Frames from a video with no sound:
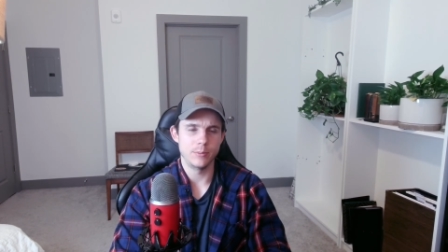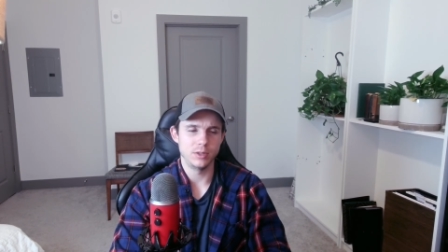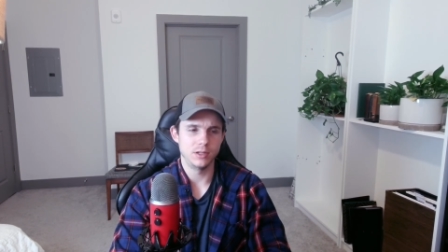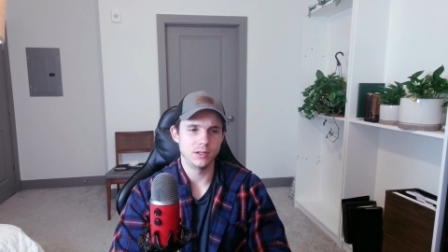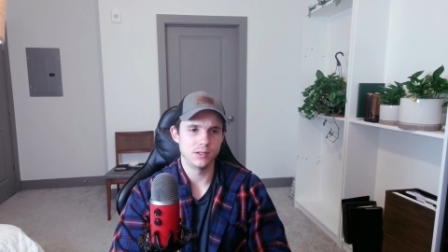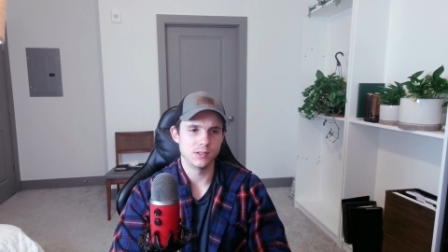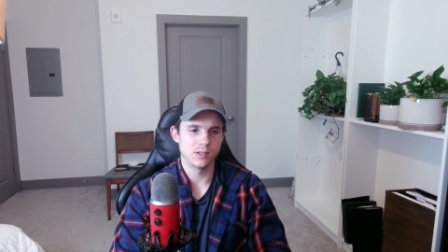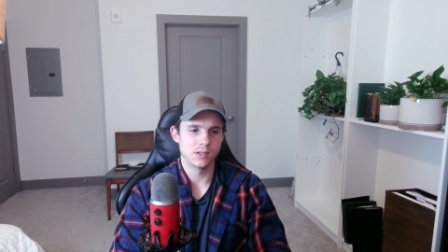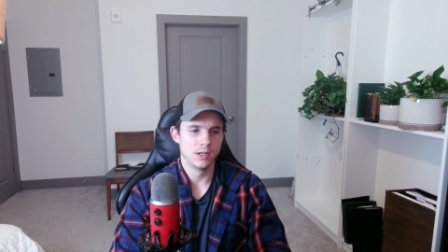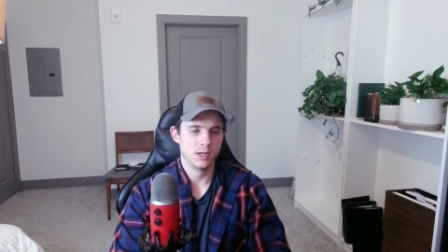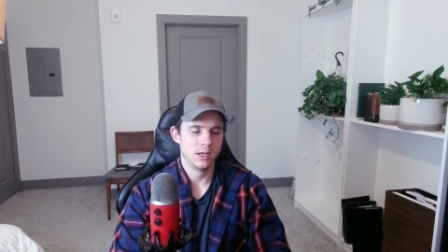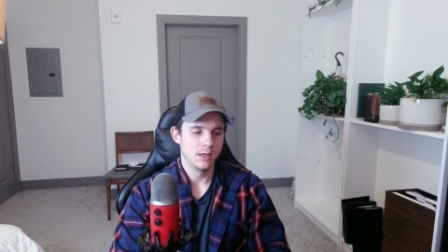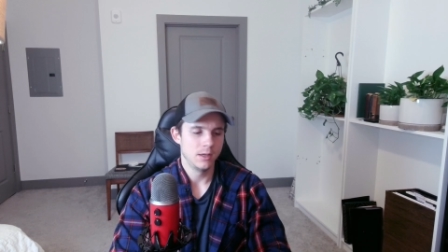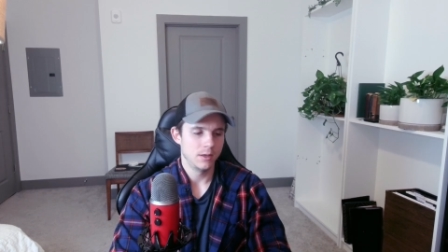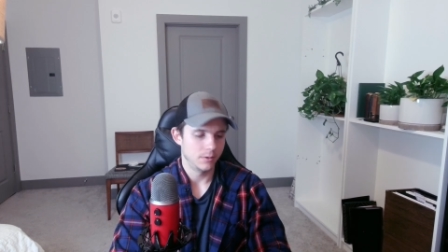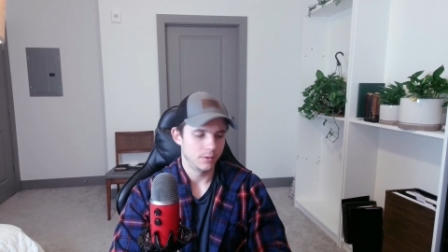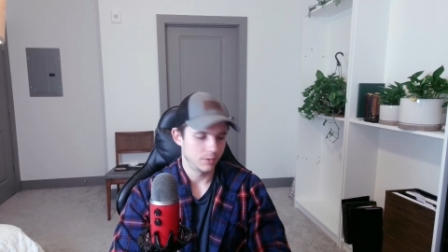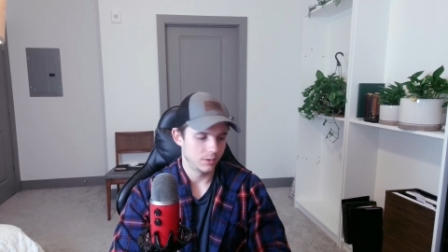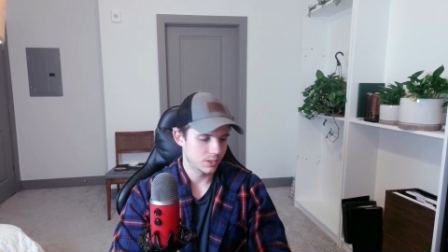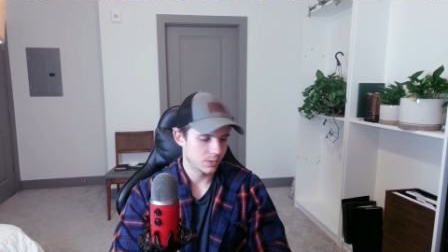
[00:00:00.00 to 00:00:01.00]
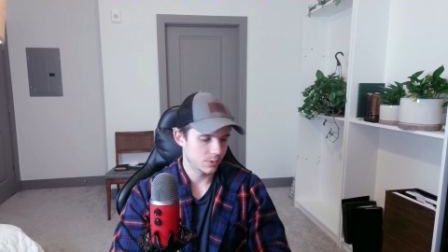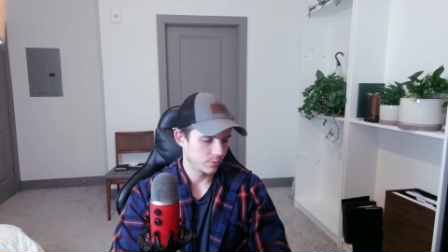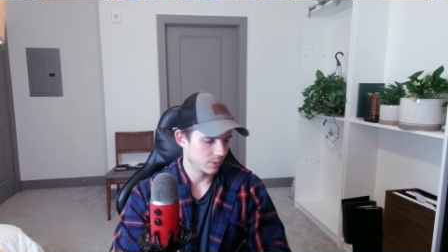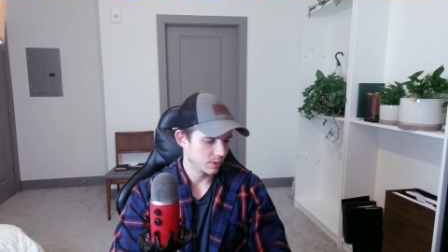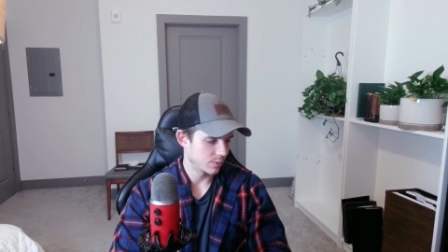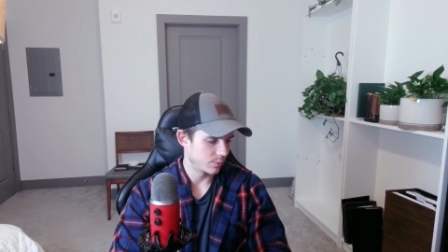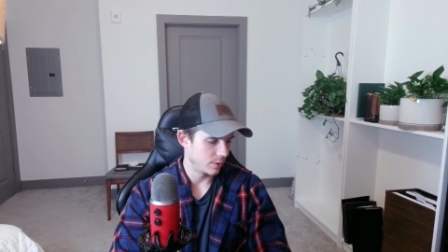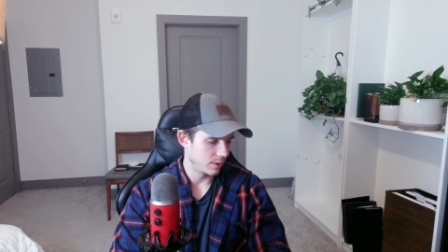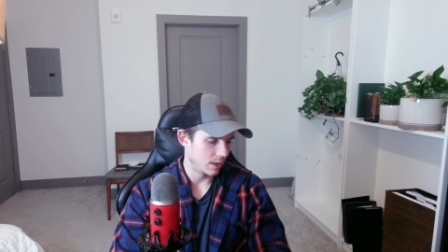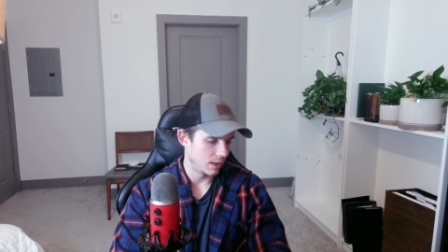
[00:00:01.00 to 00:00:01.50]
because let's
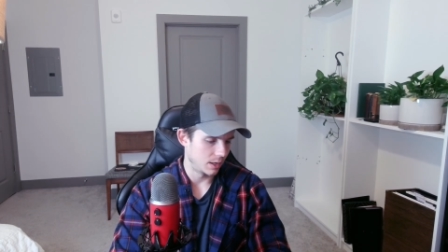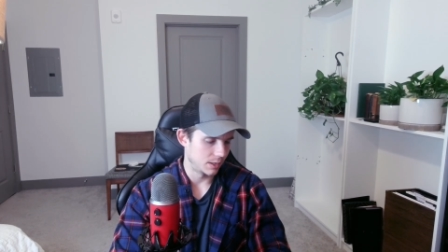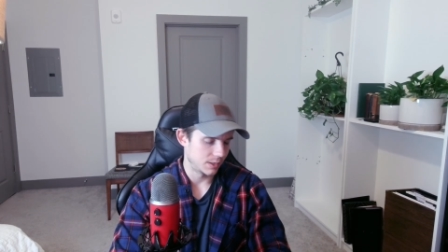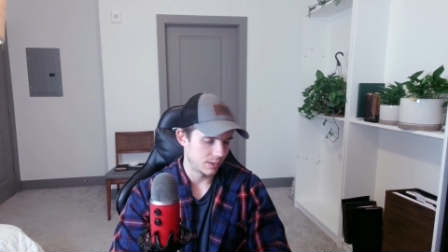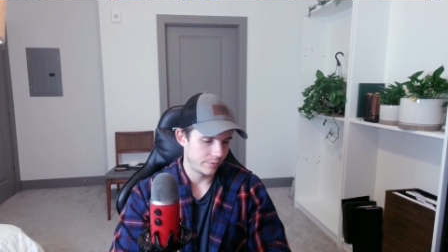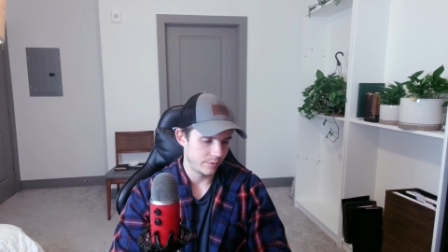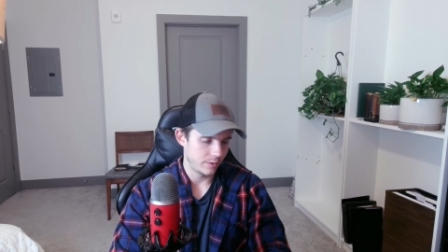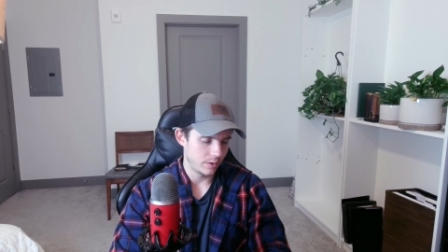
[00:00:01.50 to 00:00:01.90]
be honest,